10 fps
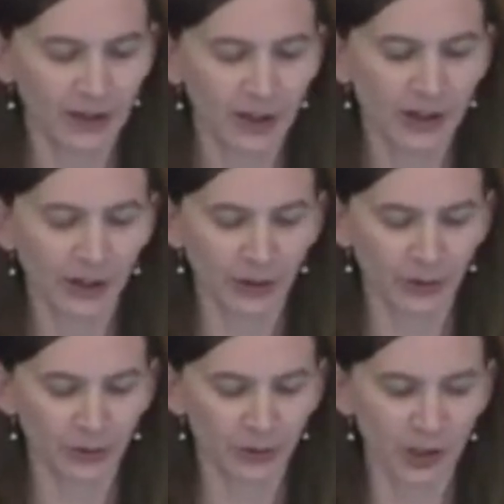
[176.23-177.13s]

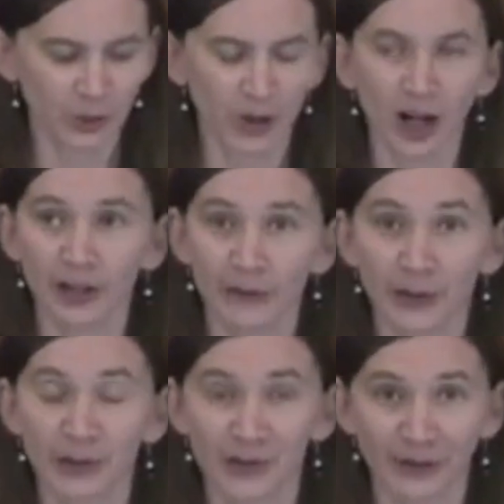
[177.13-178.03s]
So to all of
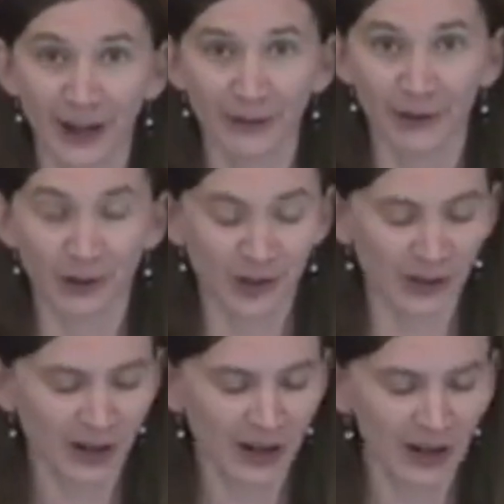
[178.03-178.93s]
those
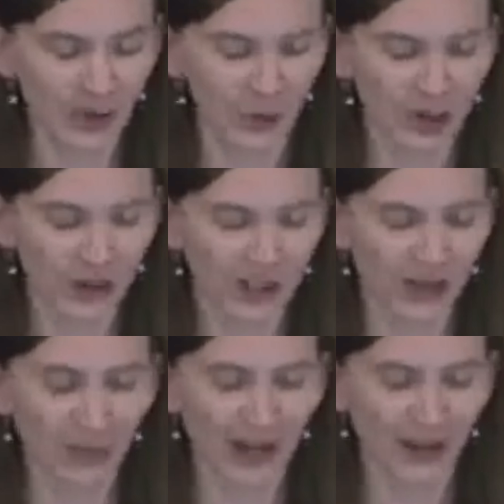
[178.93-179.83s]
survivors watching
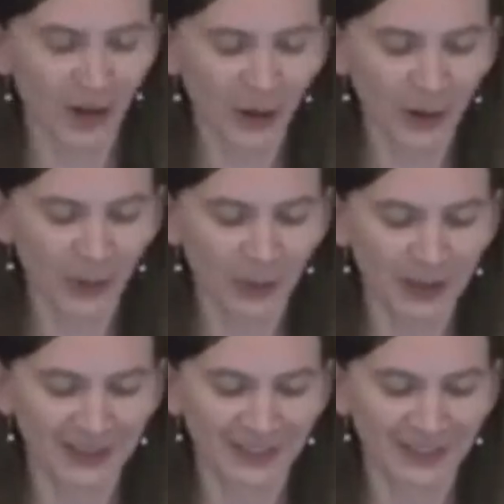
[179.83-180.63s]
back home,